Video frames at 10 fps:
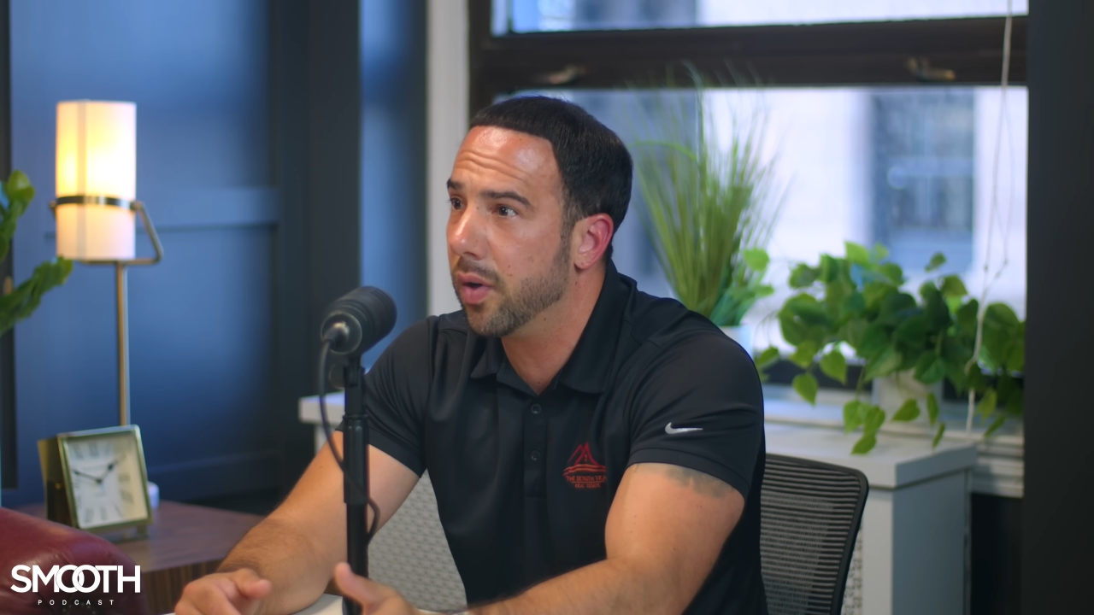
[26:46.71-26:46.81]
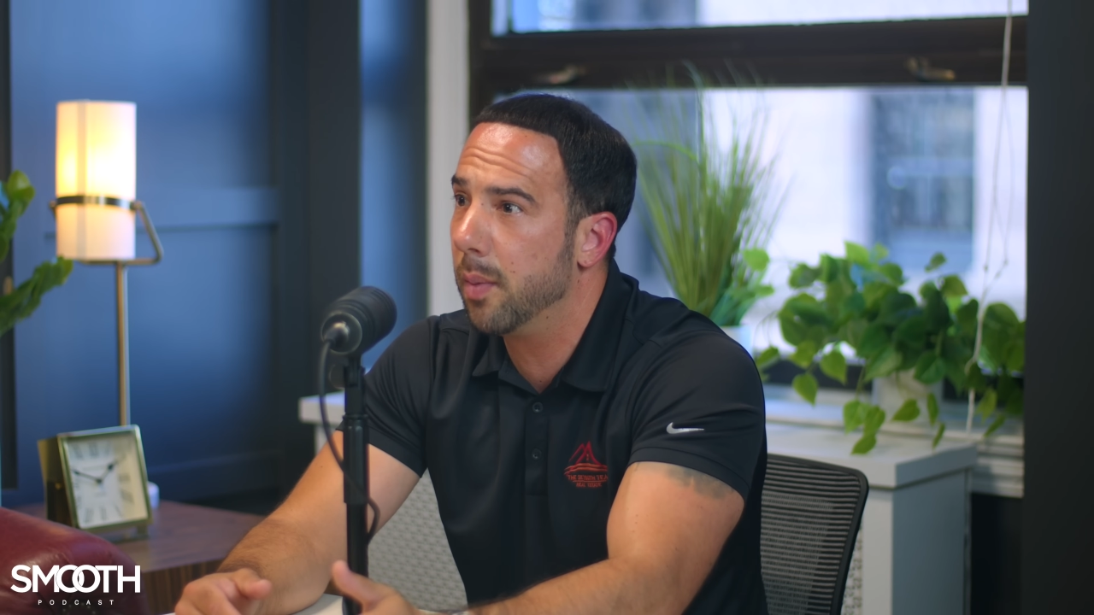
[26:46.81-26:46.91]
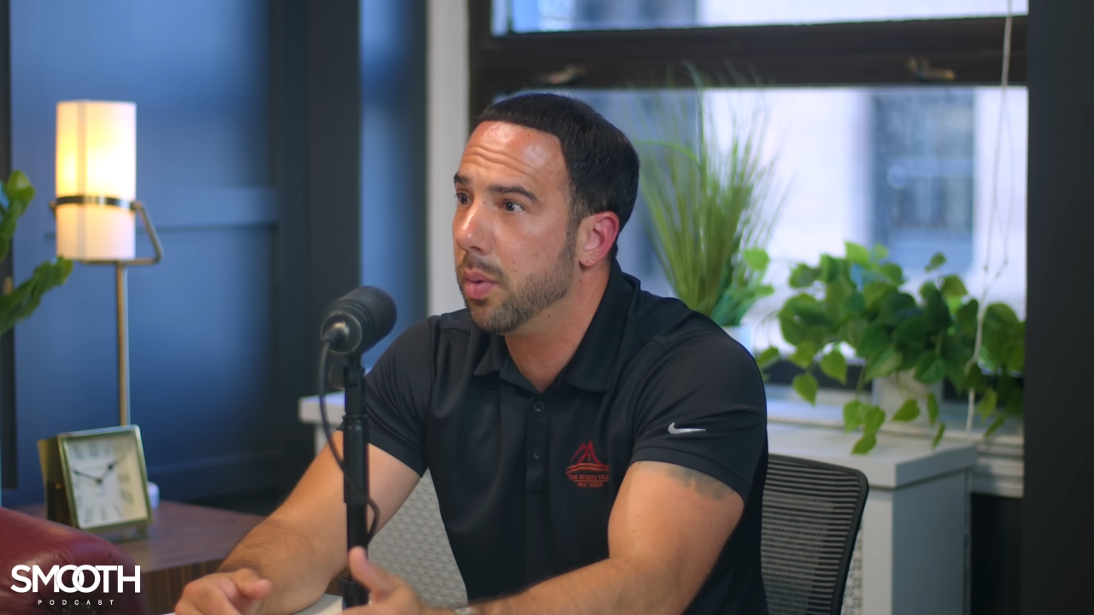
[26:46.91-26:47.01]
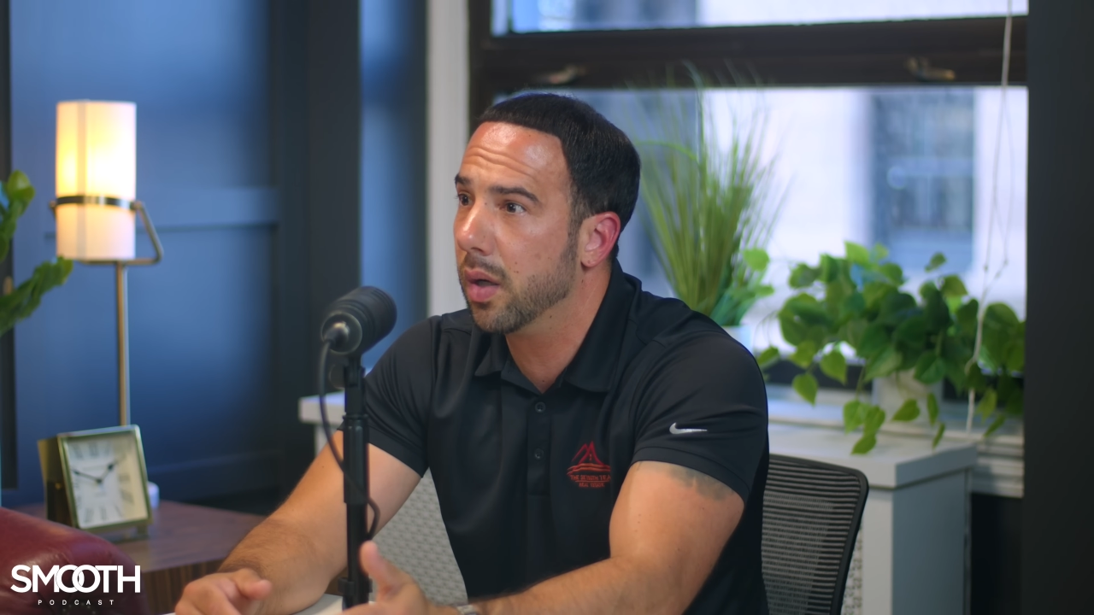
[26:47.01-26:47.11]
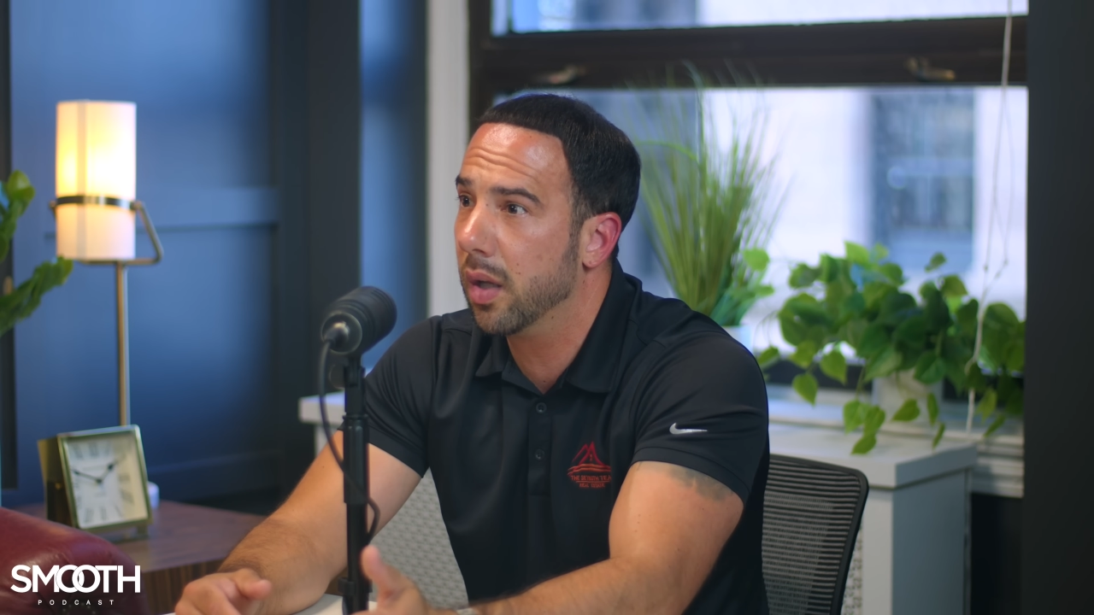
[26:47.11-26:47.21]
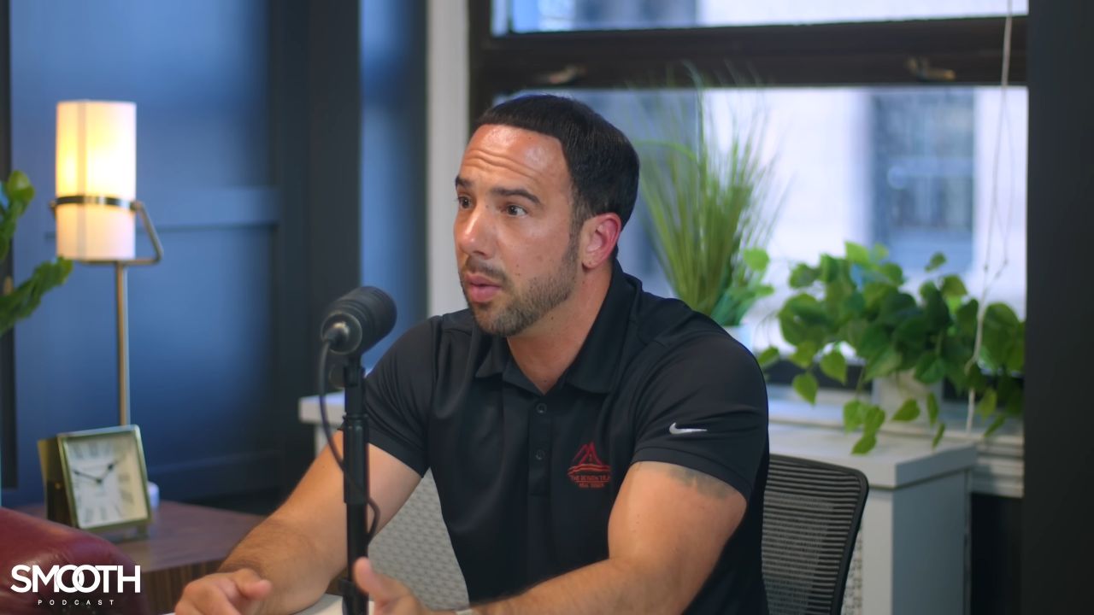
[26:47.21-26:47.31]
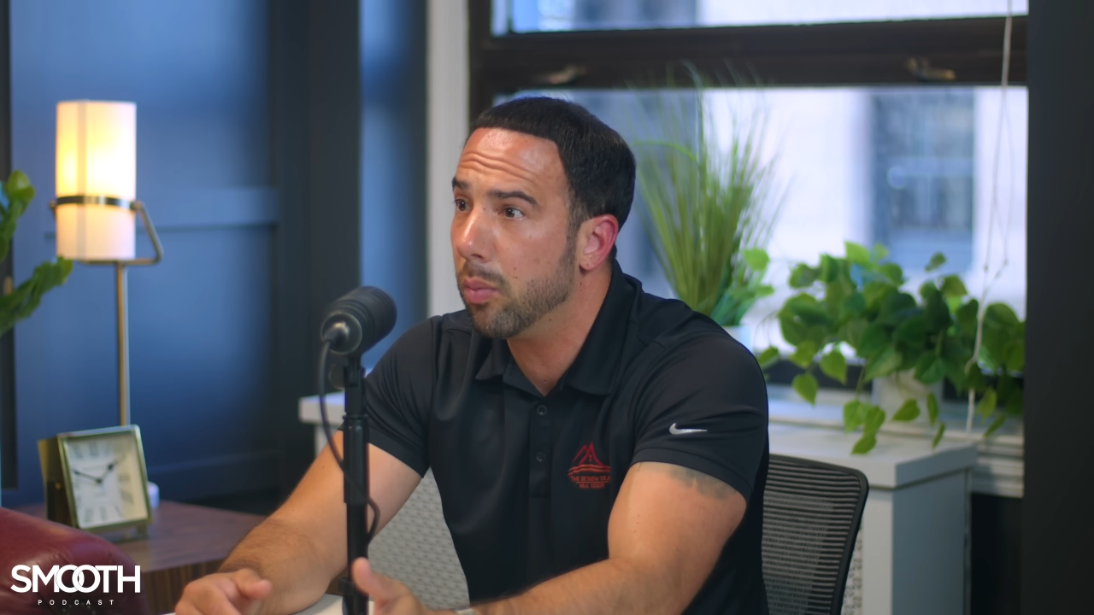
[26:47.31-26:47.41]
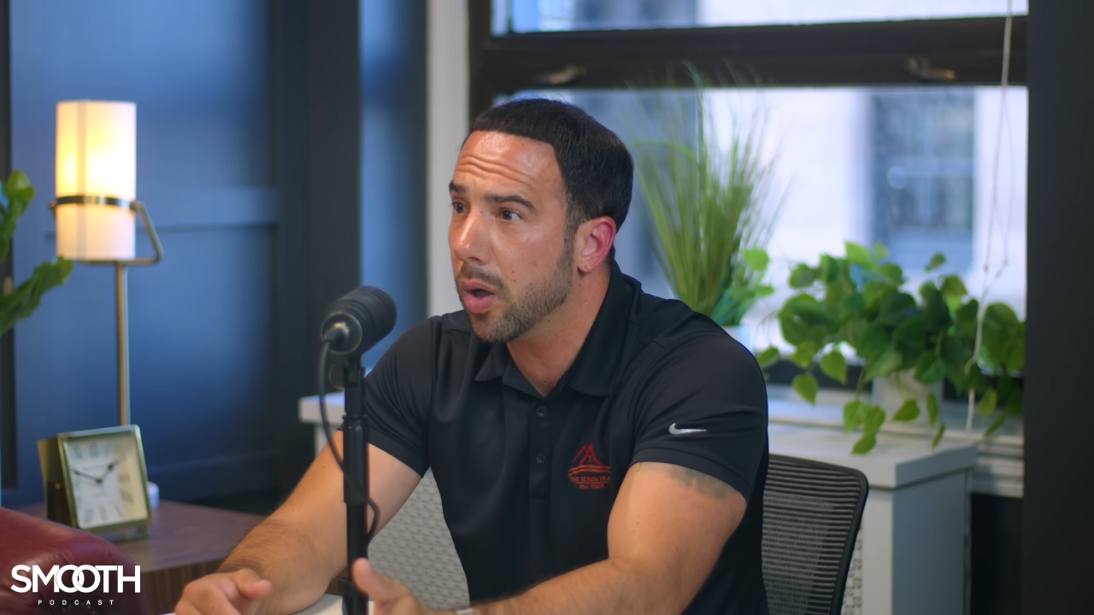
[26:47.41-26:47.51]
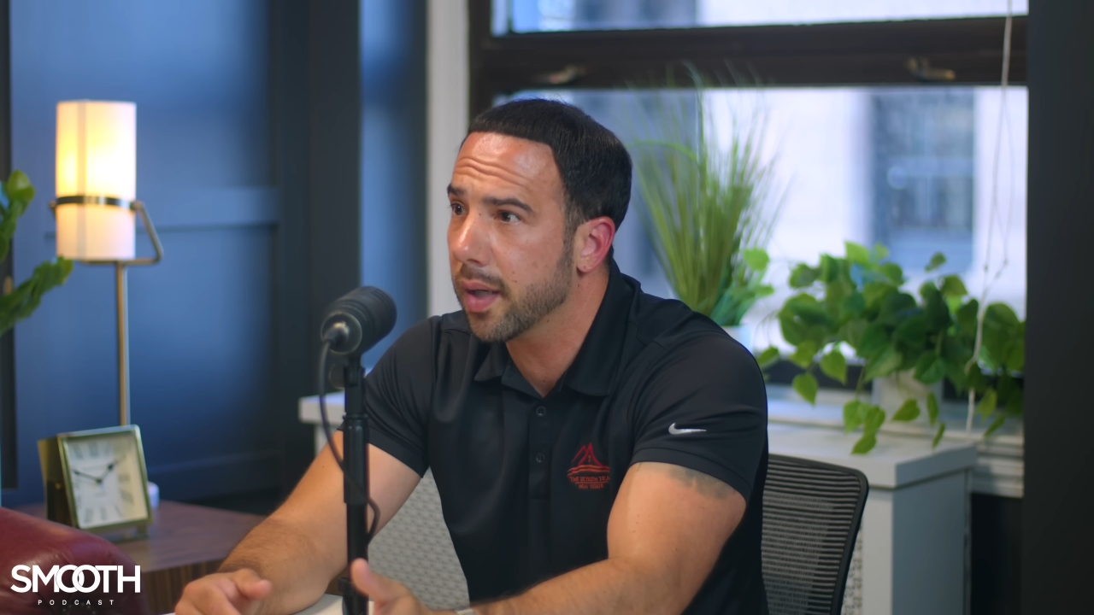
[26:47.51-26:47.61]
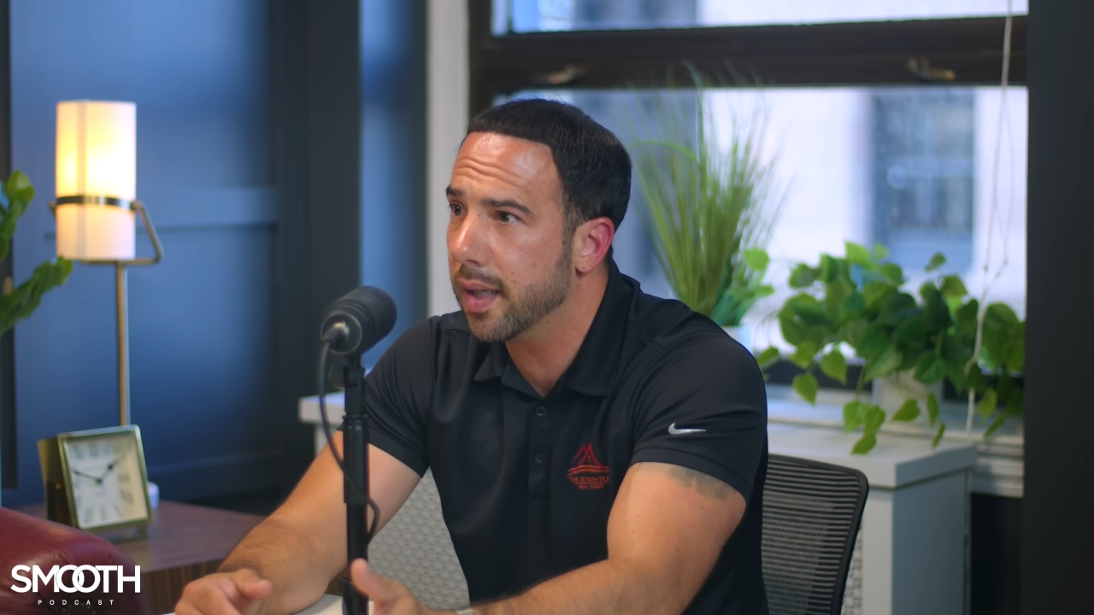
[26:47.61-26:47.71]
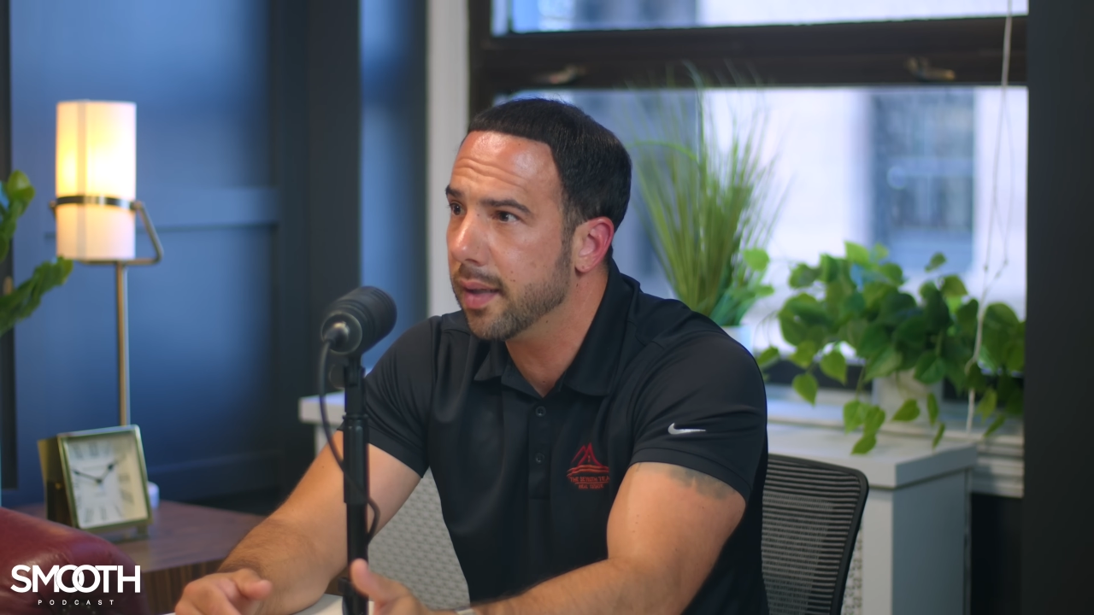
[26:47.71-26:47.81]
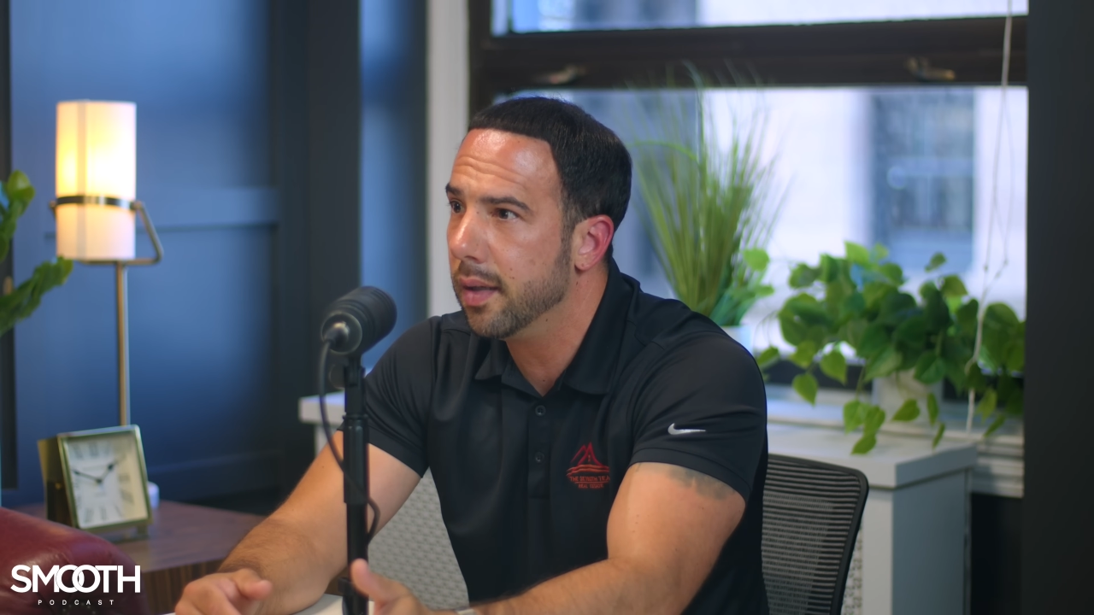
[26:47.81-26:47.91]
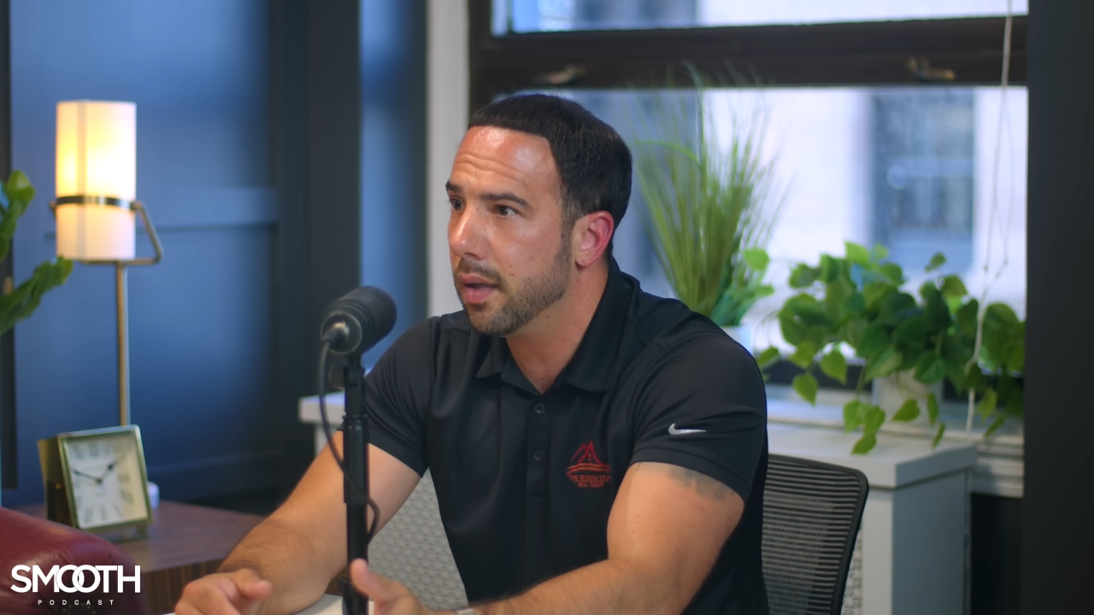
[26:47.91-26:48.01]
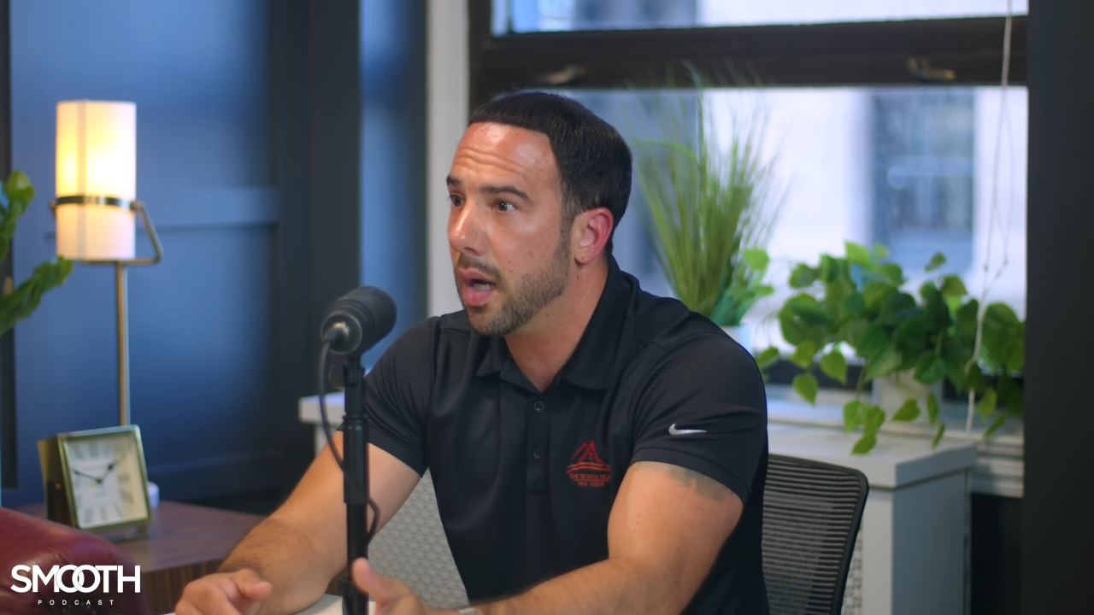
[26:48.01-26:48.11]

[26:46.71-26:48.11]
I put it on the market.